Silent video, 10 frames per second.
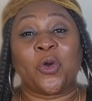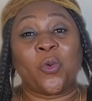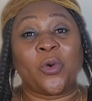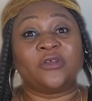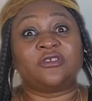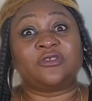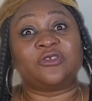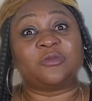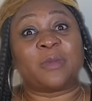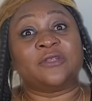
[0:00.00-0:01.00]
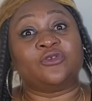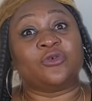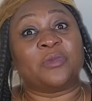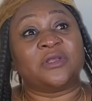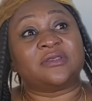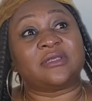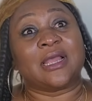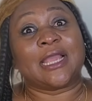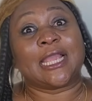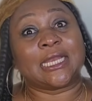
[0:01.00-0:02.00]
wants to spend 2 months
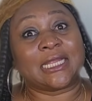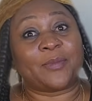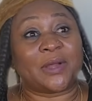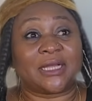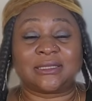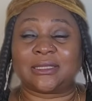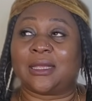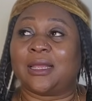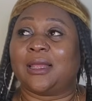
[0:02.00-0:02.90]
in Nyabohanse.